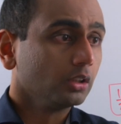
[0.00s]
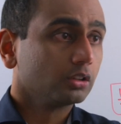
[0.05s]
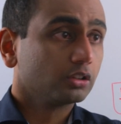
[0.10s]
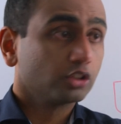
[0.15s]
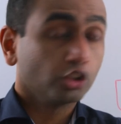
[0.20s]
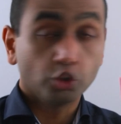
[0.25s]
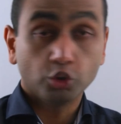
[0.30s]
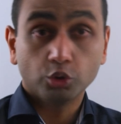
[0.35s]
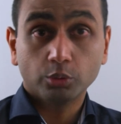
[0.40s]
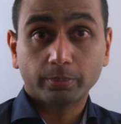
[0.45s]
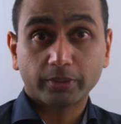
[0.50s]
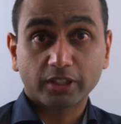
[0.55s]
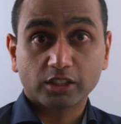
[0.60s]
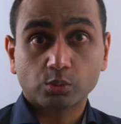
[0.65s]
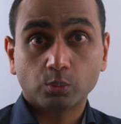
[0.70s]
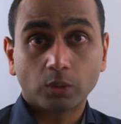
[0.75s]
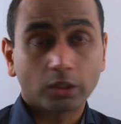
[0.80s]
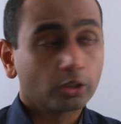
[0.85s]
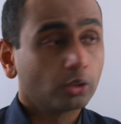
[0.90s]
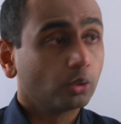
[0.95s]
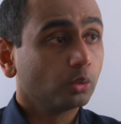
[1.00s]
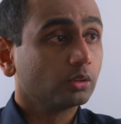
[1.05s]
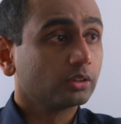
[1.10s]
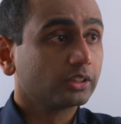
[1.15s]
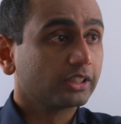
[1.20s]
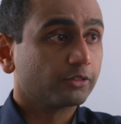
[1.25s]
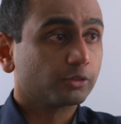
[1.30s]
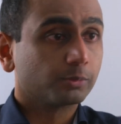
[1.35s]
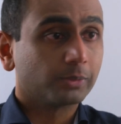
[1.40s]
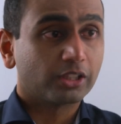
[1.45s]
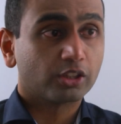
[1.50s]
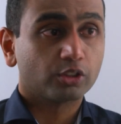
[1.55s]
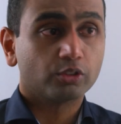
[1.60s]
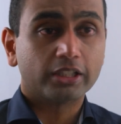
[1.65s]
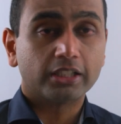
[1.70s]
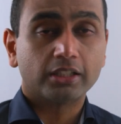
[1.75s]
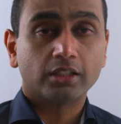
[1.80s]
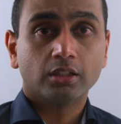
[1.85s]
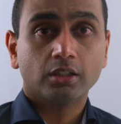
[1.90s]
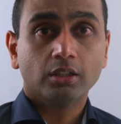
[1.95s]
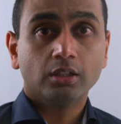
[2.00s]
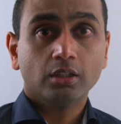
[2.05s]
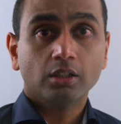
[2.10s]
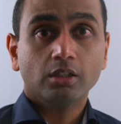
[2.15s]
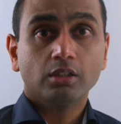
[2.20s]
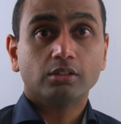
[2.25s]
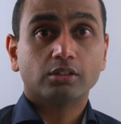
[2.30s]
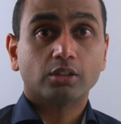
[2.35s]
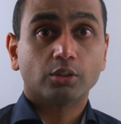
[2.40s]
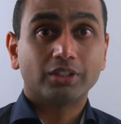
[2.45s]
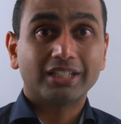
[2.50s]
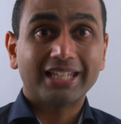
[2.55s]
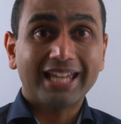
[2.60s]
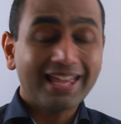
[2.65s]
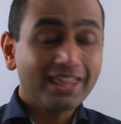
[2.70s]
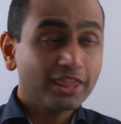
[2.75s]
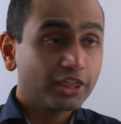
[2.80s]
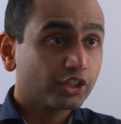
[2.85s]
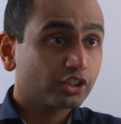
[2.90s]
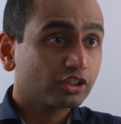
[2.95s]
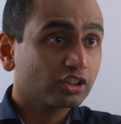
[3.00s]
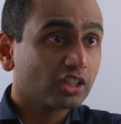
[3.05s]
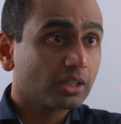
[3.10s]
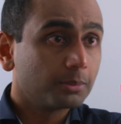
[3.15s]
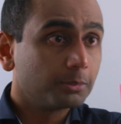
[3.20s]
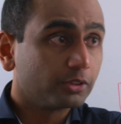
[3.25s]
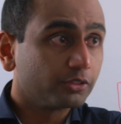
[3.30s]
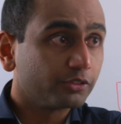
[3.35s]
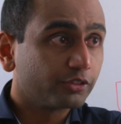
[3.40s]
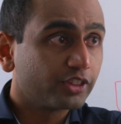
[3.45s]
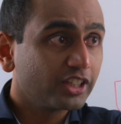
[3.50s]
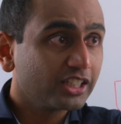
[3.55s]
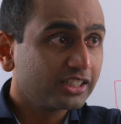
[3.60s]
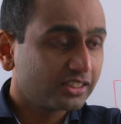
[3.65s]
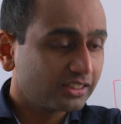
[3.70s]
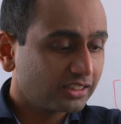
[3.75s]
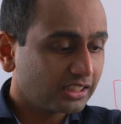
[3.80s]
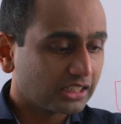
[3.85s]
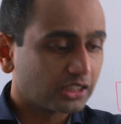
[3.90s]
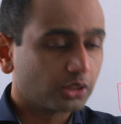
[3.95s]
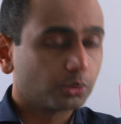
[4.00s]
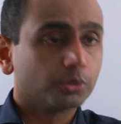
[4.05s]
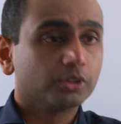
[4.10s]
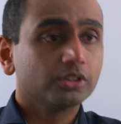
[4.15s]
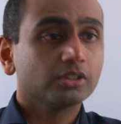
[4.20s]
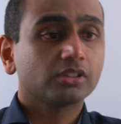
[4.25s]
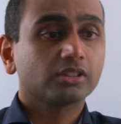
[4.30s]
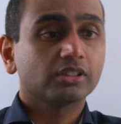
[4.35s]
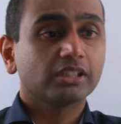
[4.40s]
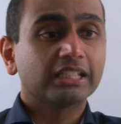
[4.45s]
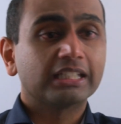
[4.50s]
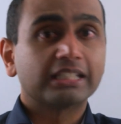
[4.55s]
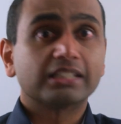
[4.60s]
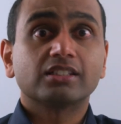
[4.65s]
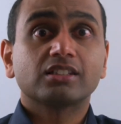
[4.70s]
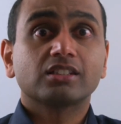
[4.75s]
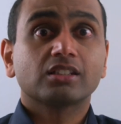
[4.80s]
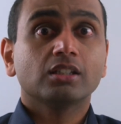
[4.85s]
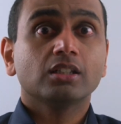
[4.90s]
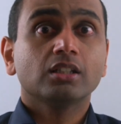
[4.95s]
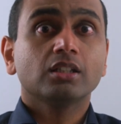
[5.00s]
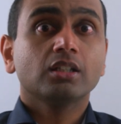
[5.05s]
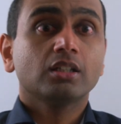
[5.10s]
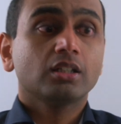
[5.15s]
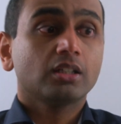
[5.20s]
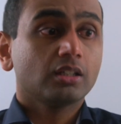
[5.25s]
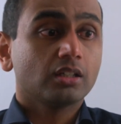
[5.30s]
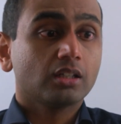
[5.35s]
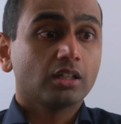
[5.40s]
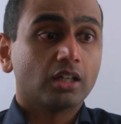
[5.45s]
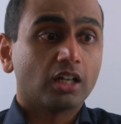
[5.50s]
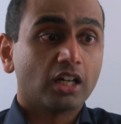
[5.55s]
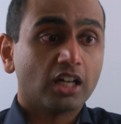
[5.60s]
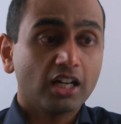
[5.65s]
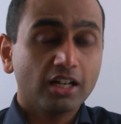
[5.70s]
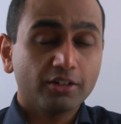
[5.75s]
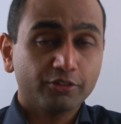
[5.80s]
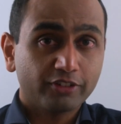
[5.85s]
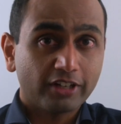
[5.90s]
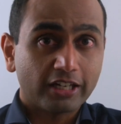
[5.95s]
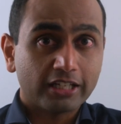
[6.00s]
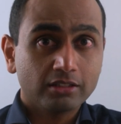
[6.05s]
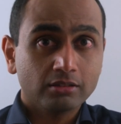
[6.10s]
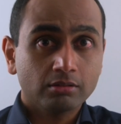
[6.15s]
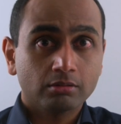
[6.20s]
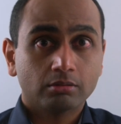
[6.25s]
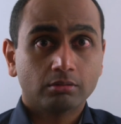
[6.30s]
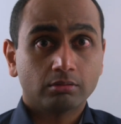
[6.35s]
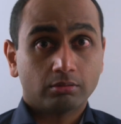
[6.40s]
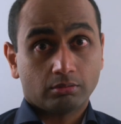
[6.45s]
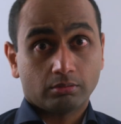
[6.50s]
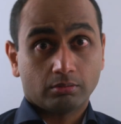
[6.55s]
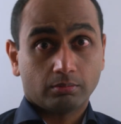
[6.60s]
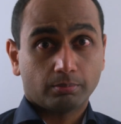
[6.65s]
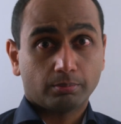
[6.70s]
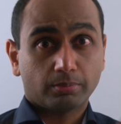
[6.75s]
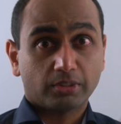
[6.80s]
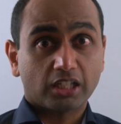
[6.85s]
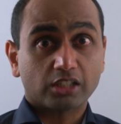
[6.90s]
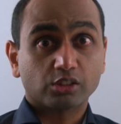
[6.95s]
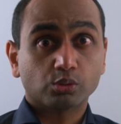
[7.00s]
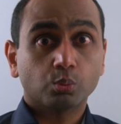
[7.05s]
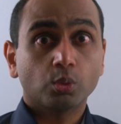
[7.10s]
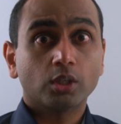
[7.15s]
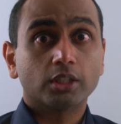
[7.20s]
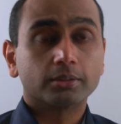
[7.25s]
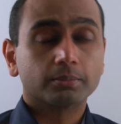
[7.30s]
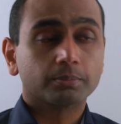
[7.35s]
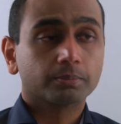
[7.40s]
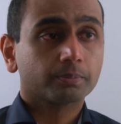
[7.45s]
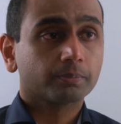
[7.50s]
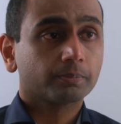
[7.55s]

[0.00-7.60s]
2 plus 1 whole gives me 3. So the nth term of this sequence is a half n plus 1.